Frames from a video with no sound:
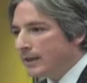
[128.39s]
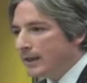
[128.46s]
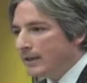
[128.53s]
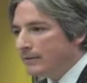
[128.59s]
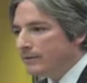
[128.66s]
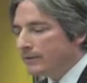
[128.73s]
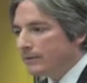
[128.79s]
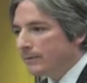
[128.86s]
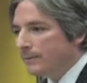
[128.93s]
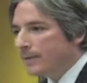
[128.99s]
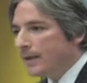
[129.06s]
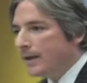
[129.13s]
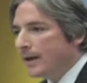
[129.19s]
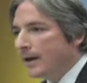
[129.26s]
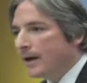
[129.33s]
leaks
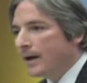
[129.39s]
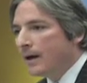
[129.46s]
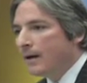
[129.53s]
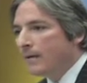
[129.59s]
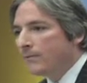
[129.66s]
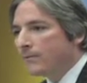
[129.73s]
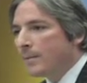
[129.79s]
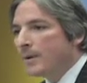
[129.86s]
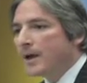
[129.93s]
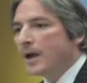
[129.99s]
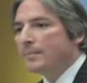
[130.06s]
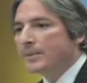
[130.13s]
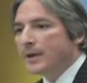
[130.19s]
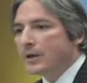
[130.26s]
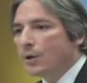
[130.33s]
from a
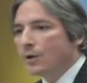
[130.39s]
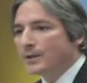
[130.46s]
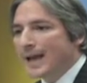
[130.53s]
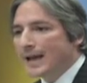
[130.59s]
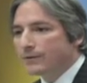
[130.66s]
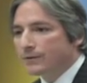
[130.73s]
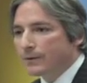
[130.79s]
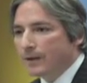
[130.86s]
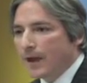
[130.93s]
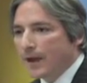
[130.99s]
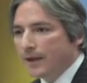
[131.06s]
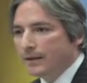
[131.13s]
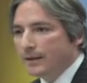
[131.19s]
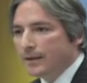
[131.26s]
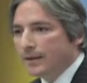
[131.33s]
company called
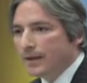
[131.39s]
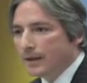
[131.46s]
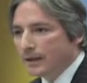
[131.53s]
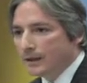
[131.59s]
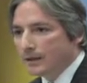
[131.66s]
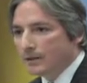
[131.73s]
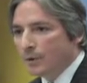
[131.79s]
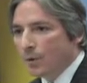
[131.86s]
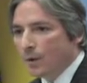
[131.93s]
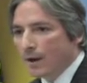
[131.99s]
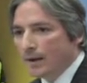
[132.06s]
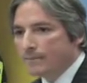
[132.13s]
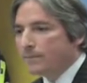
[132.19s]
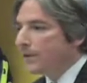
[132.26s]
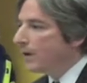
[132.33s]
Exelon in
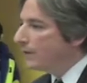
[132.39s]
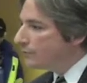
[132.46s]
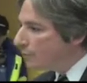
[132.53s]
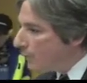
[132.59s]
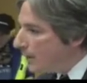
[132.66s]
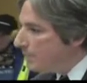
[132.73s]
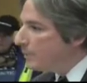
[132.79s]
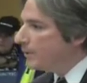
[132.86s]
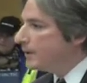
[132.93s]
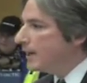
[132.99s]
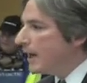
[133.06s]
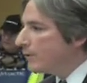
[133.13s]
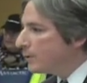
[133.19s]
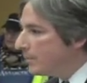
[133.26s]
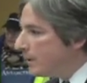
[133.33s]
Illinois. So he put
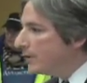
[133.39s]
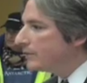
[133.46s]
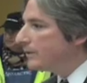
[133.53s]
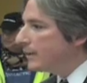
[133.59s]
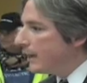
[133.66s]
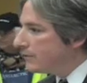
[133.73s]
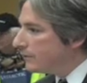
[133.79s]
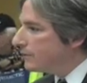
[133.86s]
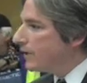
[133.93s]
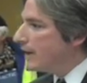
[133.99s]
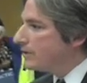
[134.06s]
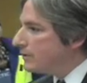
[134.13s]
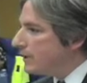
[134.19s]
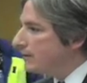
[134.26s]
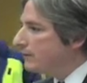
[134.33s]
together a piece of
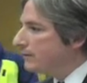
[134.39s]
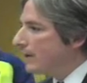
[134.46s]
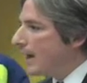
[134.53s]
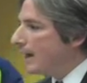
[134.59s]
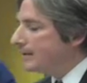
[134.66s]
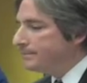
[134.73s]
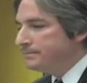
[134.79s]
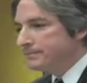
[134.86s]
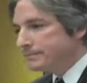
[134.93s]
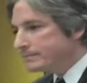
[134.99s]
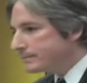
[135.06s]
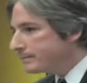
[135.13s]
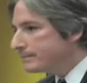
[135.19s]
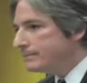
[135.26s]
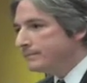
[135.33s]
legislation that said,
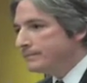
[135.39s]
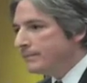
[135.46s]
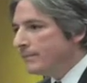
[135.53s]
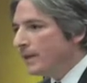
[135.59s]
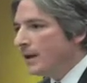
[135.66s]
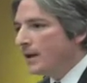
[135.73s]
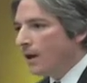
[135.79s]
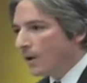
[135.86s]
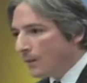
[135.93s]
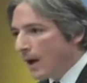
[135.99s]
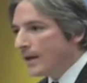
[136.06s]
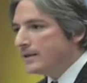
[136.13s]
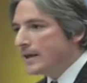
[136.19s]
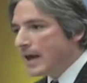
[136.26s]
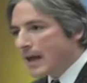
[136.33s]
all
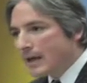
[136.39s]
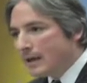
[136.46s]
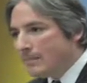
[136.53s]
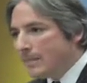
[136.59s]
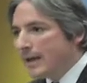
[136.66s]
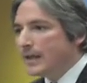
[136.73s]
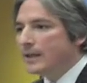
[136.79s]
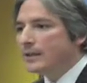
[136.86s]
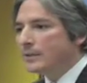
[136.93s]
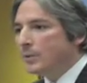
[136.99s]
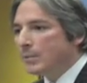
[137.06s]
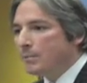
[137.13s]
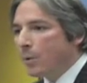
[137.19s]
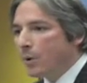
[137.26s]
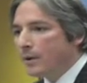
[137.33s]
right, you got to immediately
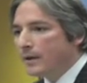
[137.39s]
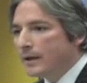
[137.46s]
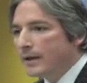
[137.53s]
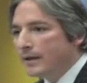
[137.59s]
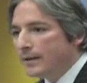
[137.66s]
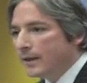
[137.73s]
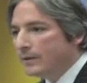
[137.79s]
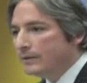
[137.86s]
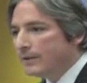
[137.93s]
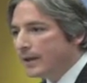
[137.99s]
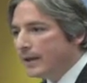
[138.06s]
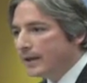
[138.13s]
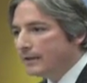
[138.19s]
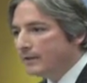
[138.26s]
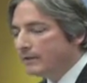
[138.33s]
report these
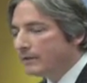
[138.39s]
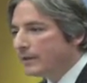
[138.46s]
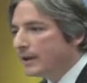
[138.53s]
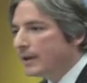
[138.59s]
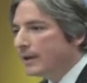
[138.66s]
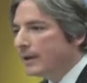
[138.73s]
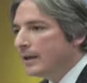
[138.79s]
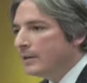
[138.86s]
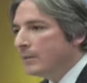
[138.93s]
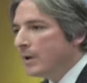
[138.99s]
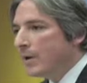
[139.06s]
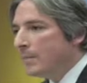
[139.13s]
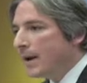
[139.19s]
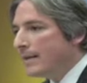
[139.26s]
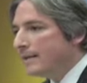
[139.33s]
leaks.
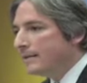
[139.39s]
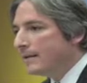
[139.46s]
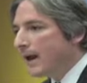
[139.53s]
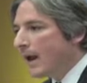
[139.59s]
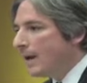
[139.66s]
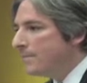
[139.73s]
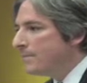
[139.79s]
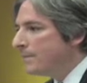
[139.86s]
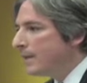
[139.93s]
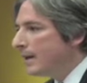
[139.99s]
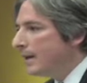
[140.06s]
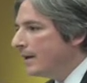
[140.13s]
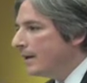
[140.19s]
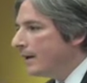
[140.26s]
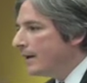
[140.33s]
Well, by the time
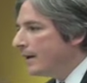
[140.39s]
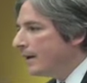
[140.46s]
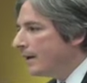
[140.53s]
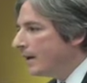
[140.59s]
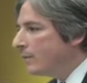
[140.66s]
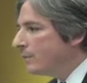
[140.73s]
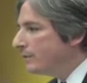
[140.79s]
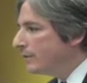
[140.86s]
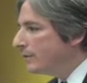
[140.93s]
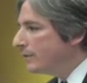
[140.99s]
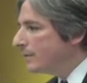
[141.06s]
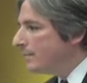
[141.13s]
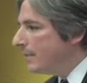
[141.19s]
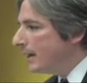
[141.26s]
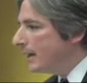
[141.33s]
it was in
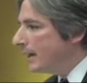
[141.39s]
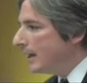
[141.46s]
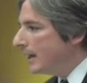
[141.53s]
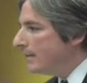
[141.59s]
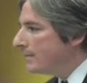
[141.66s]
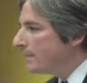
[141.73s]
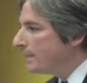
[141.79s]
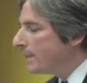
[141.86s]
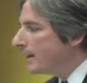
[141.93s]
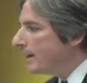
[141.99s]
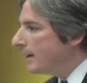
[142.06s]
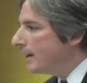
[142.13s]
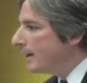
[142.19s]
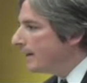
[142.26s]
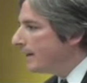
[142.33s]
committee
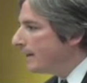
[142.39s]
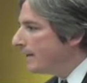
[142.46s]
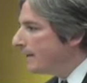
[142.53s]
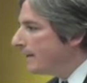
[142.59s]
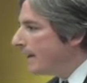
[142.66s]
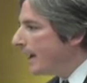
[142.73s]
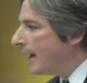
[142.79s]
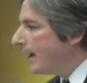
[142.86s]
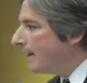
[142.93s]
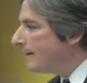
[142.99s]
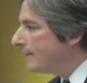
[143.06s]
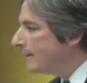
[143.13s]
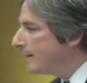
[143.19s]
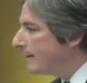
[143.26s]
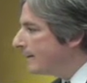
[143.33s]

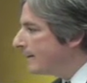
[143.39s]
and